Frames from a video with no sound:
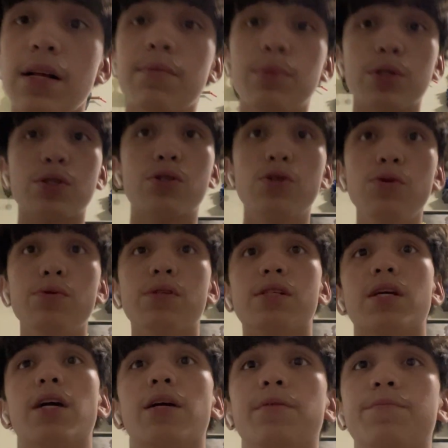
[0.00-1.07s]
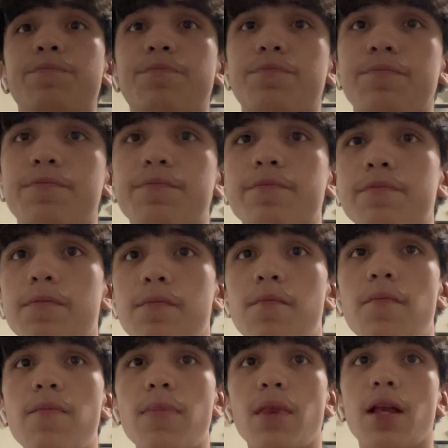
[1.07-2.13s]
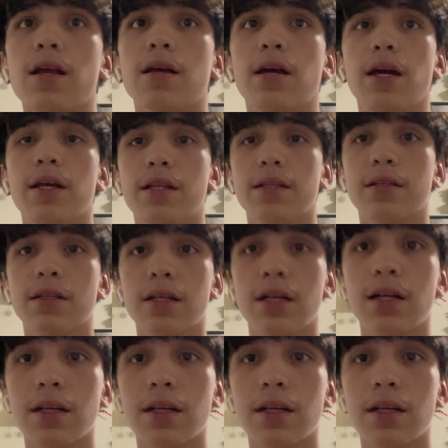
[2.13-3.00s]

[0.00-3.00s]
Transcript: But Sue is dead. And